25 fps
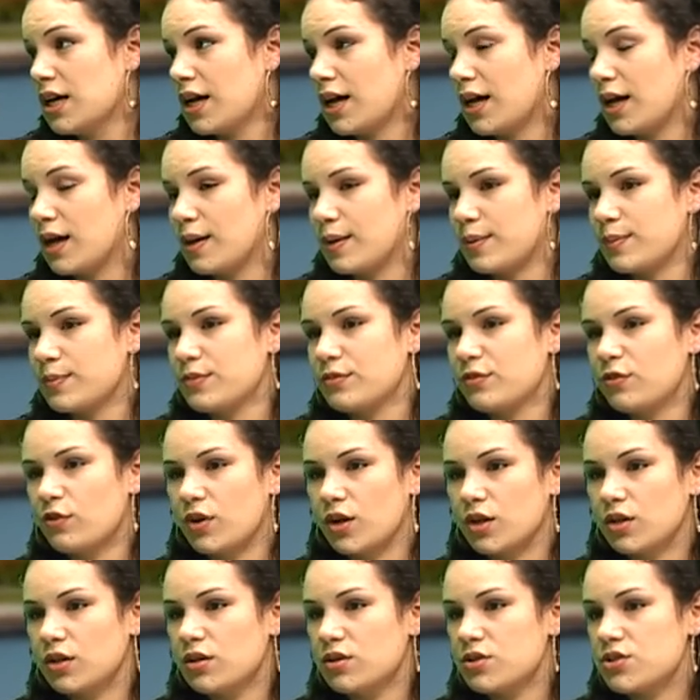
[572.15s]
Right.
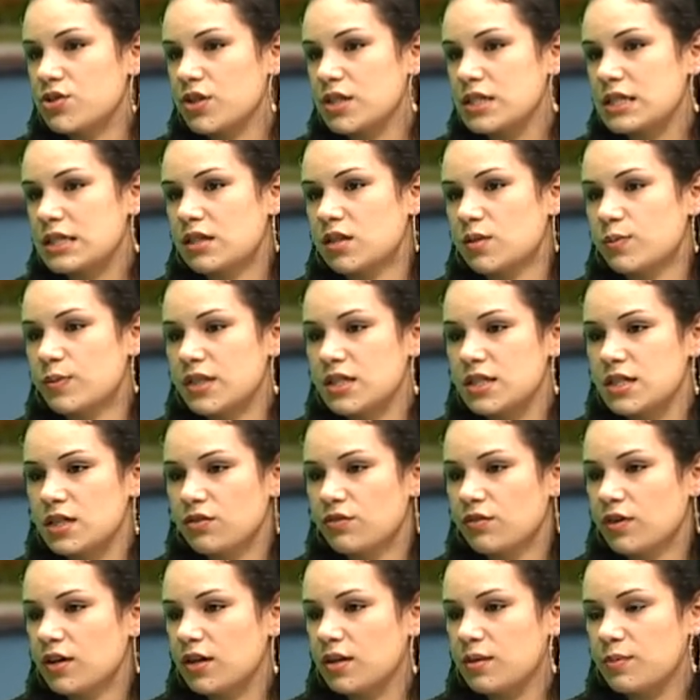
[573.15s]
Foreclosure, it's a little bit
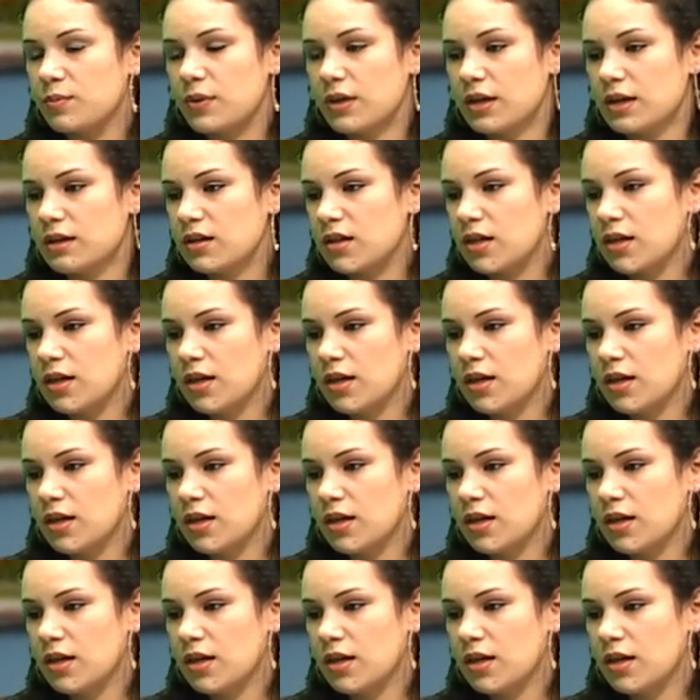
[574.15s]
different, but